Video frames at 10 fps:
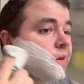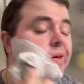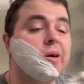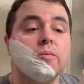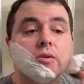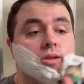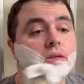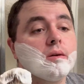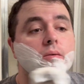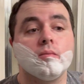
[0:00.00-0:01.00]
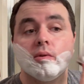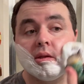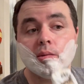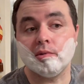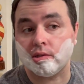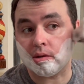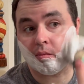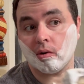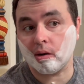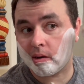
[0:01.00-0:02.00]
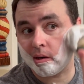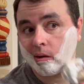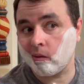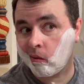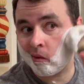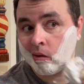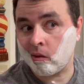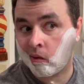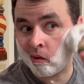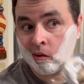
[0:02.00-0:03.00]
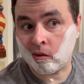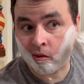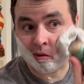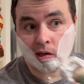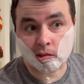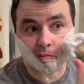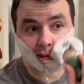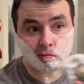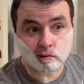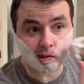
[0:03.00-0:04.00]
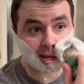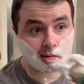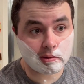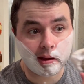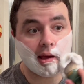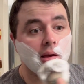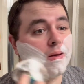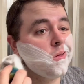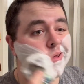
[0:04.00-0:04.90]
I was really busy at work. Christmas was yesterday.